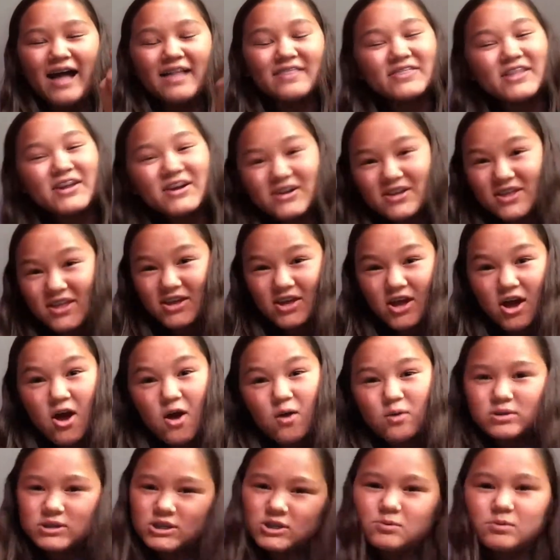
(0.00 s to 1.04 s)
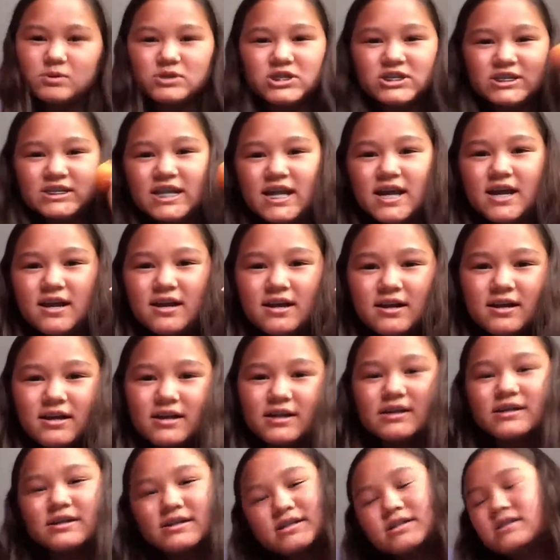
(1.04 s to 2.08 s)
There you go. Squishy
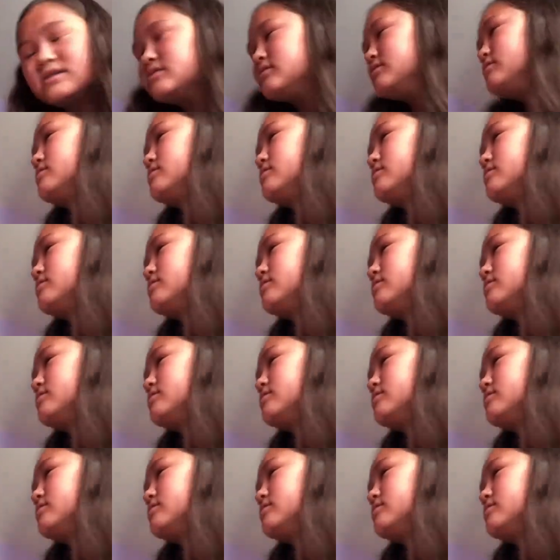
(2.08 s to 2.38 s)
dares.